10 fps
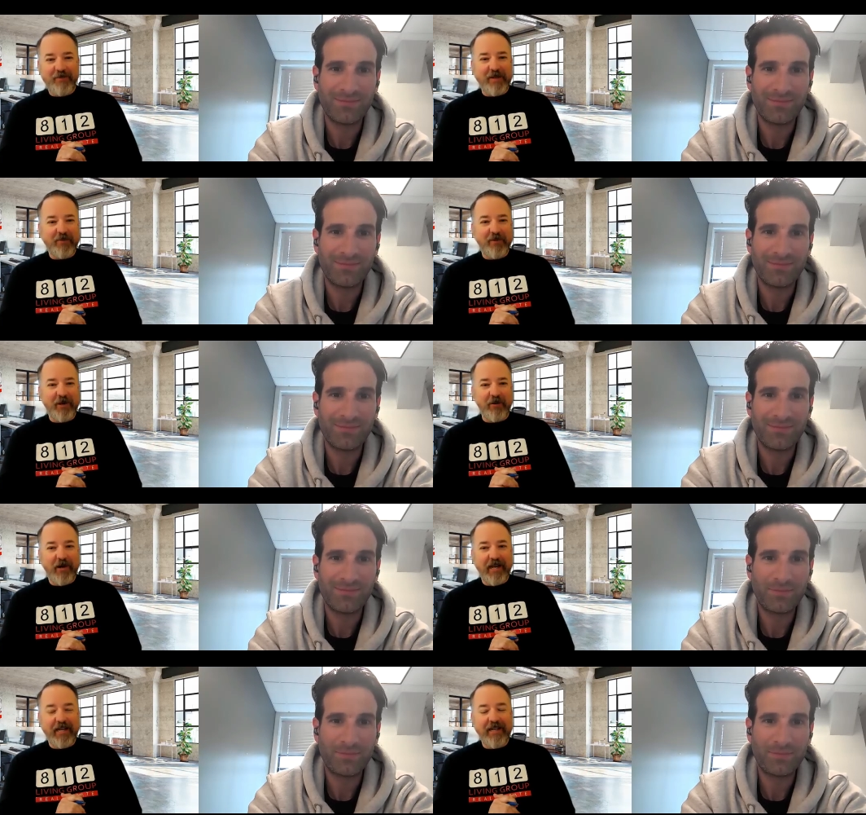Speaker 1: people your
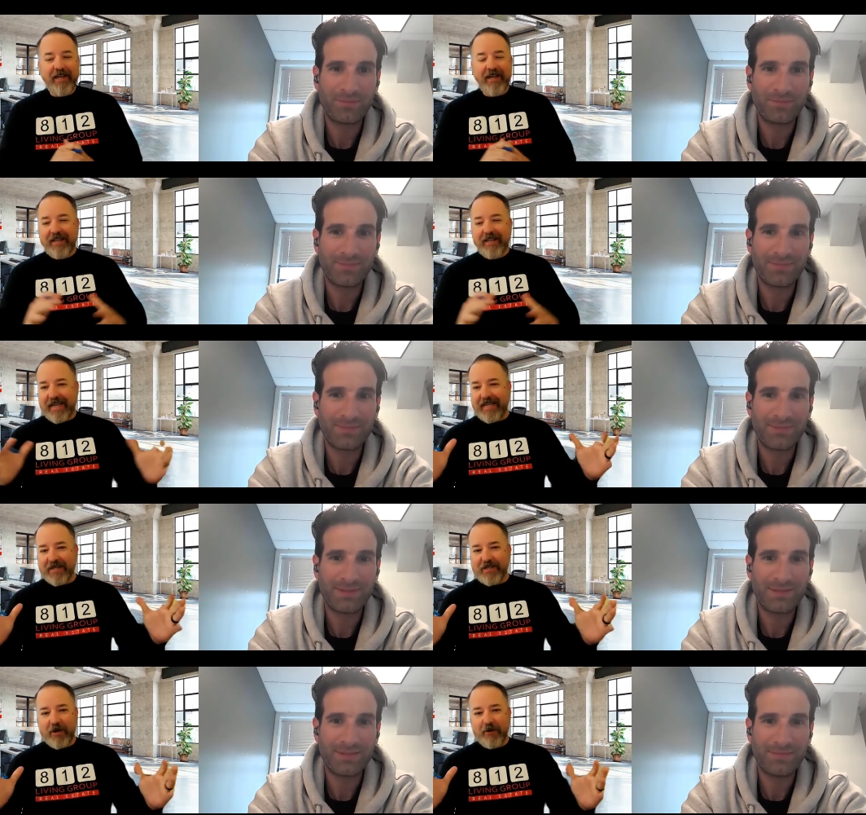way. Thank
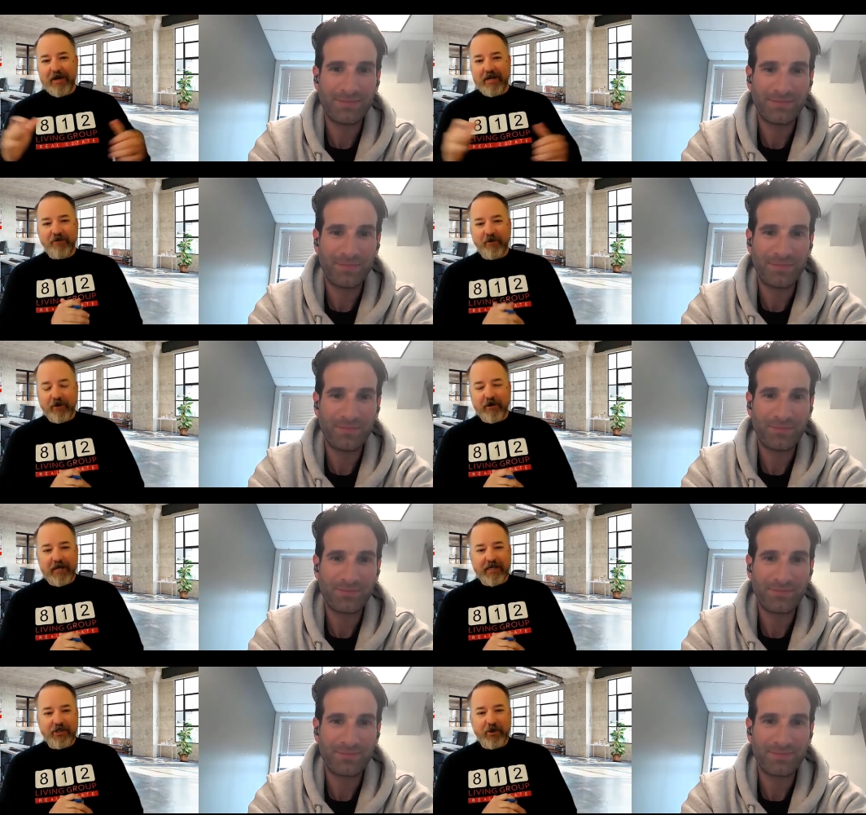you so much
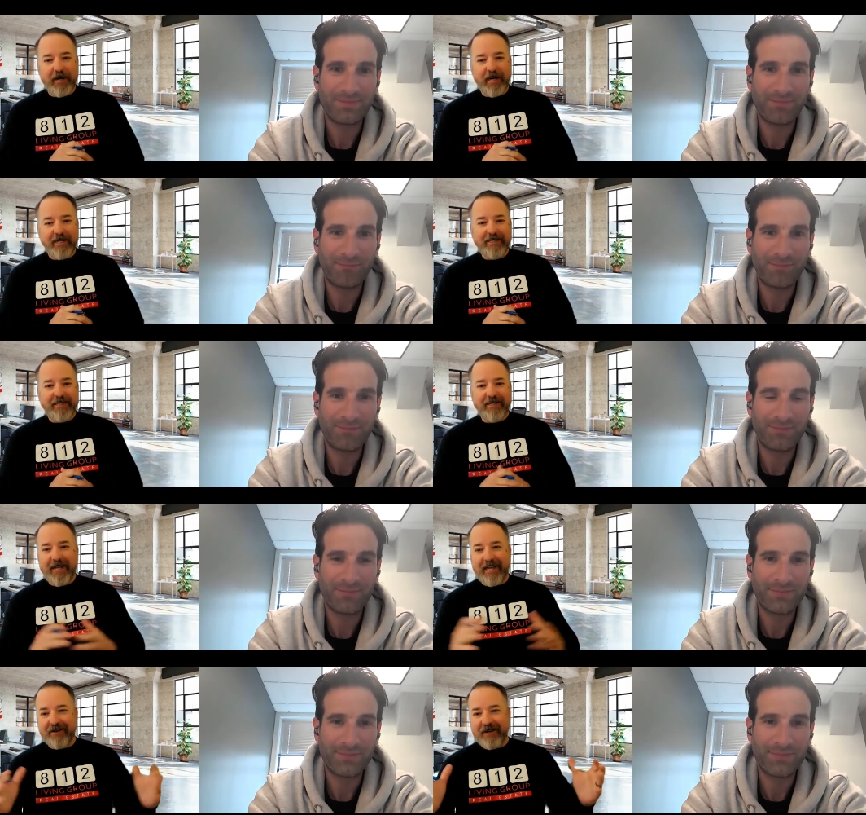for uh, joining us
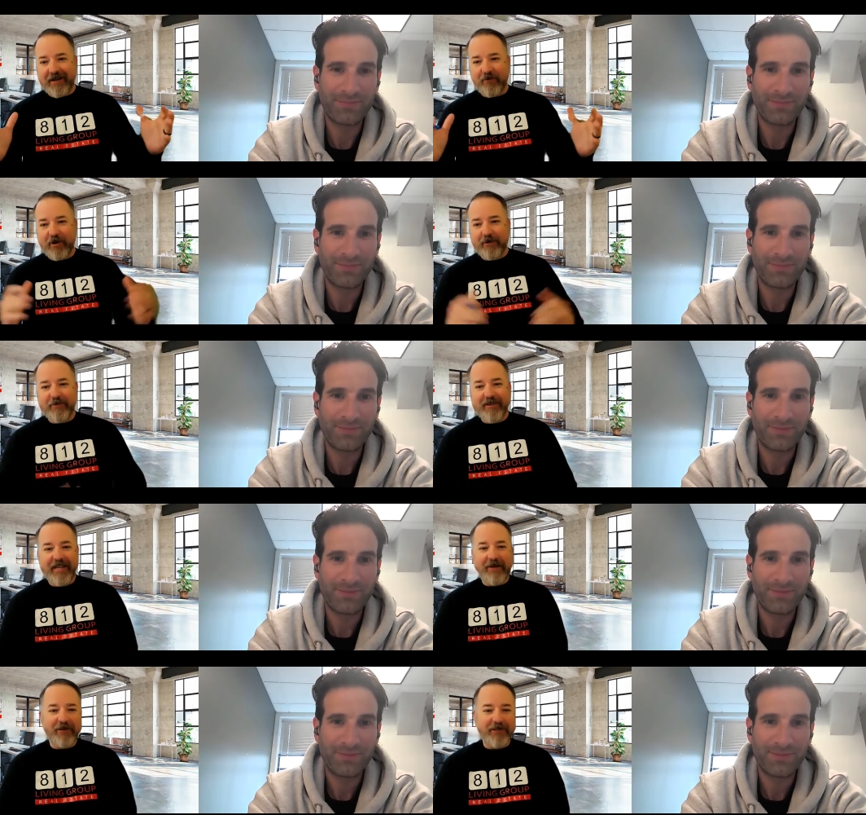today, and, and welcome to
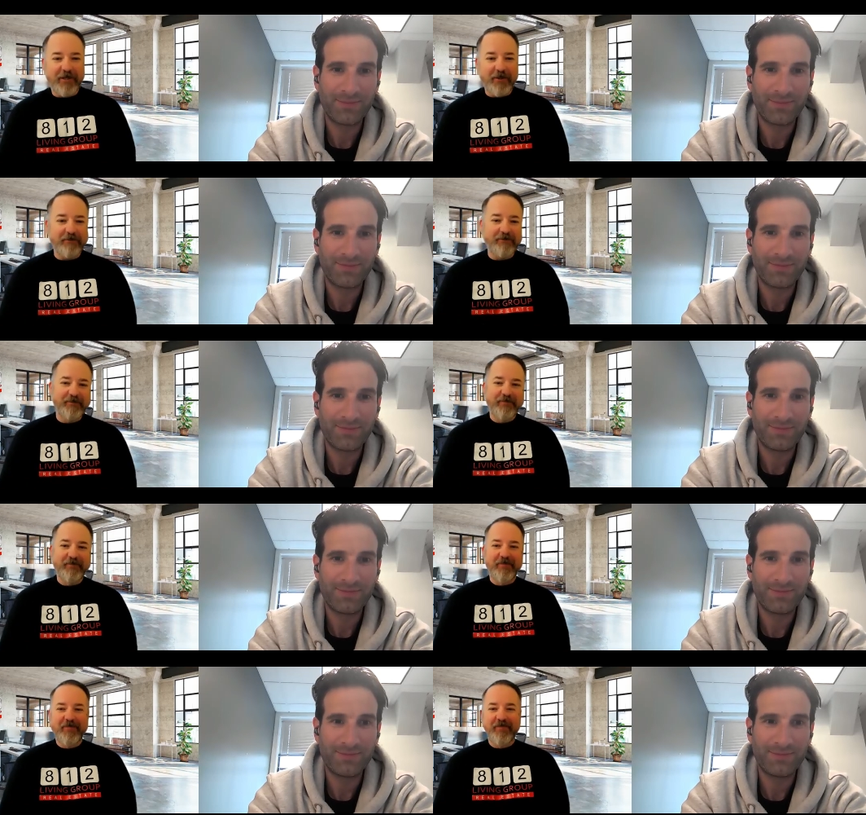the eight one two.
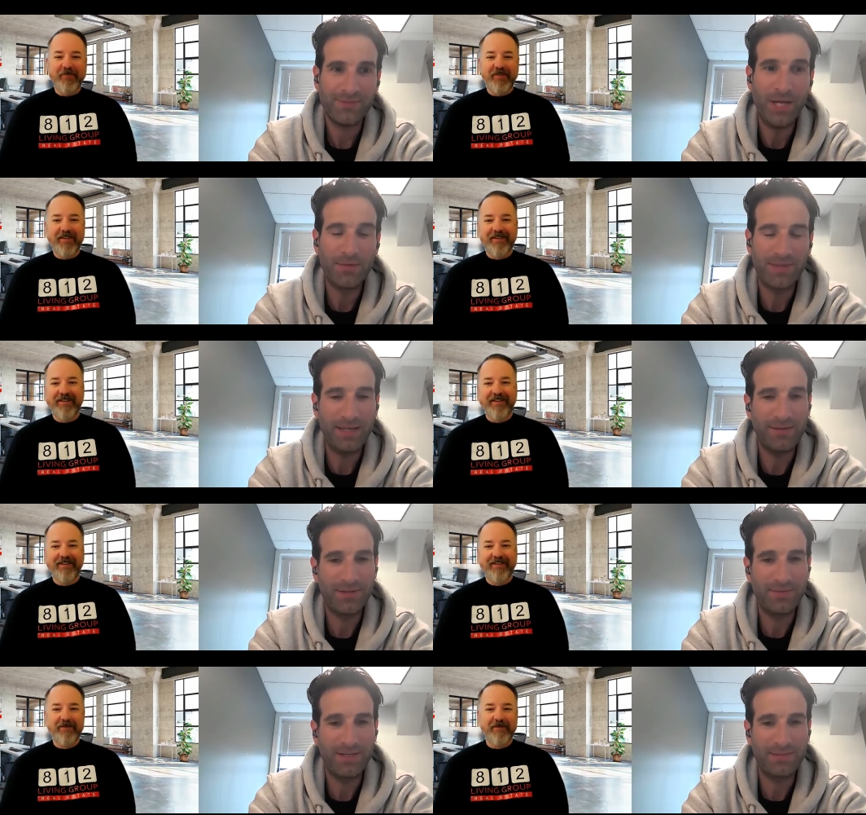
Speaker 2: No, thank you
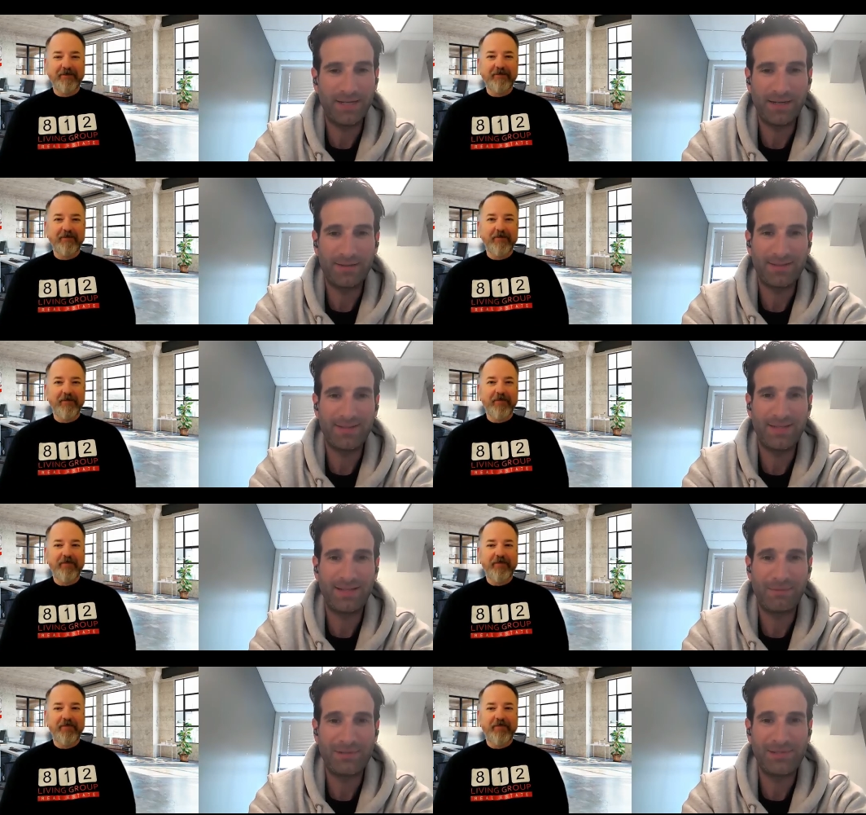so much, Mike. I
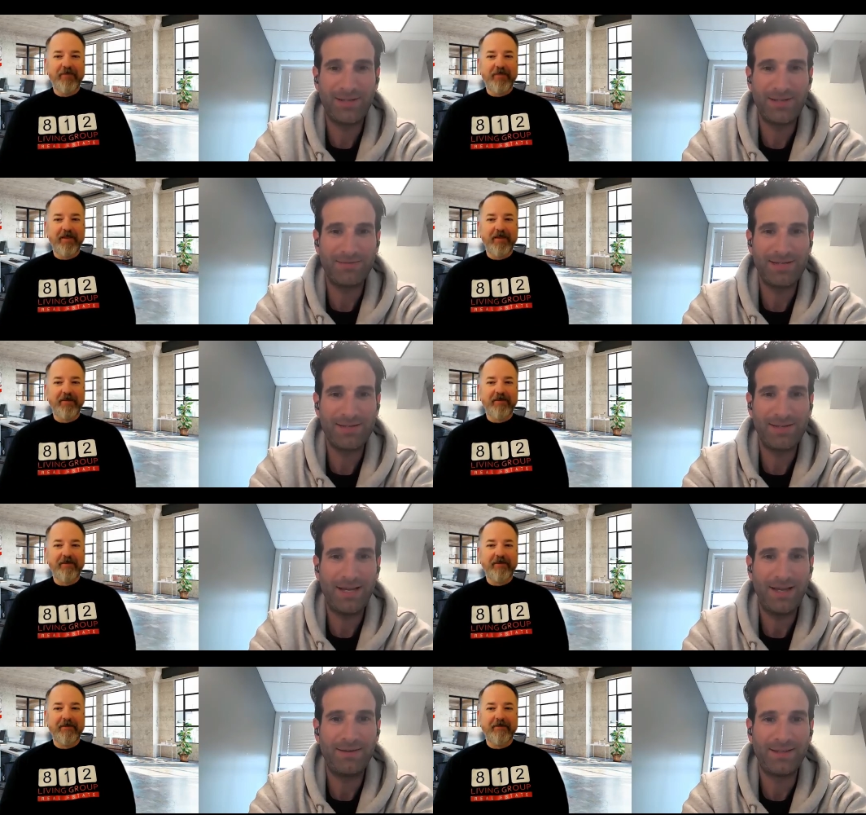sincerely appreciate you reaching
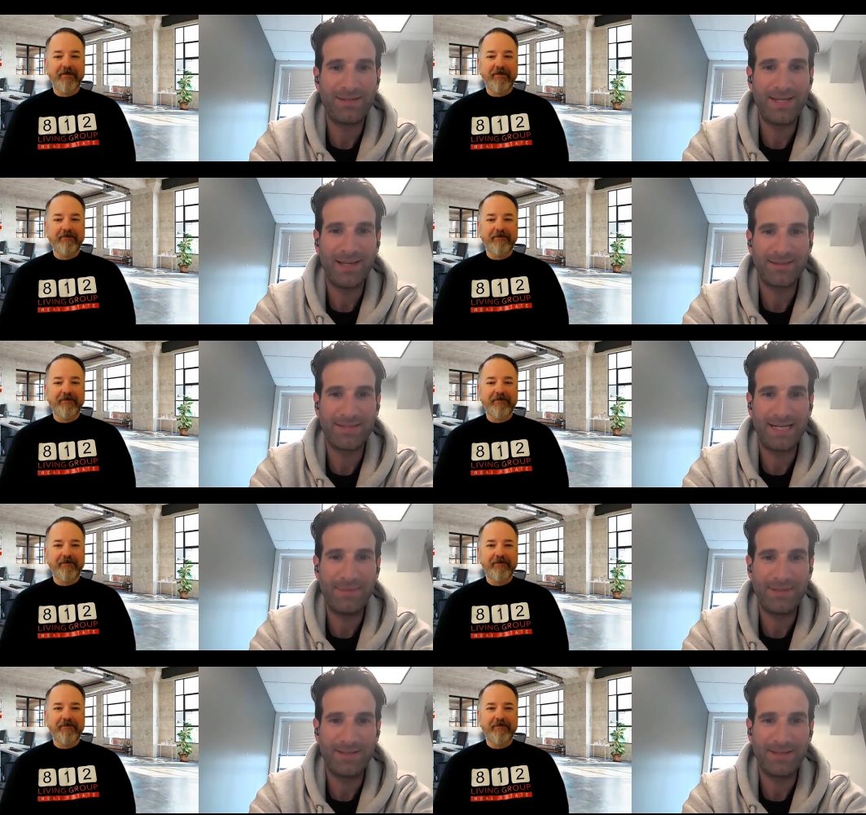out and taking the
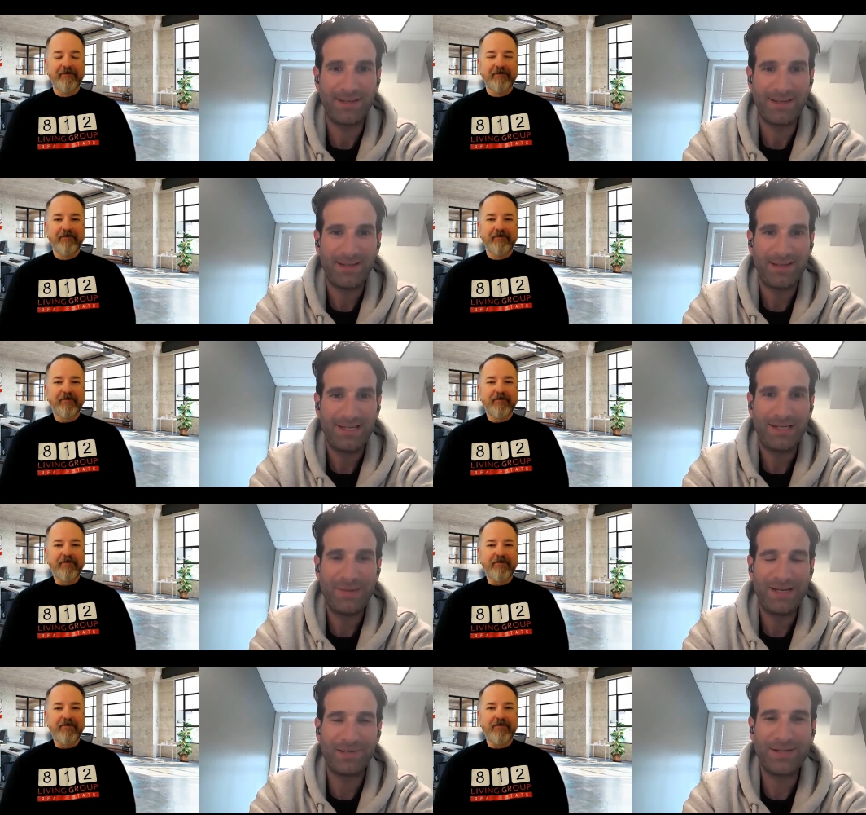time to hear
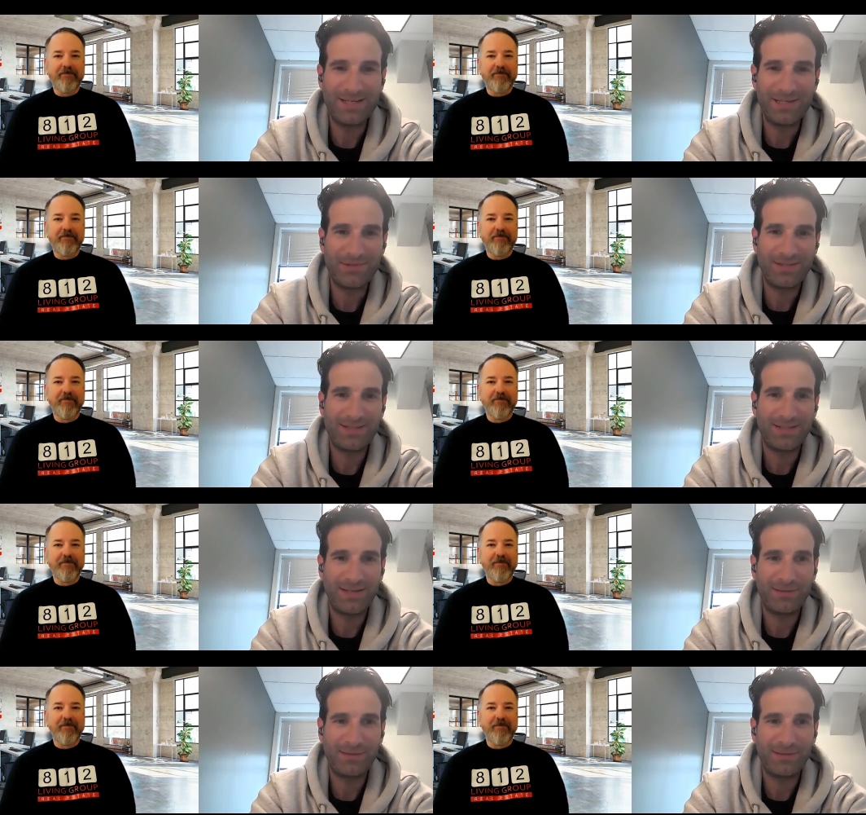about Green District, and I look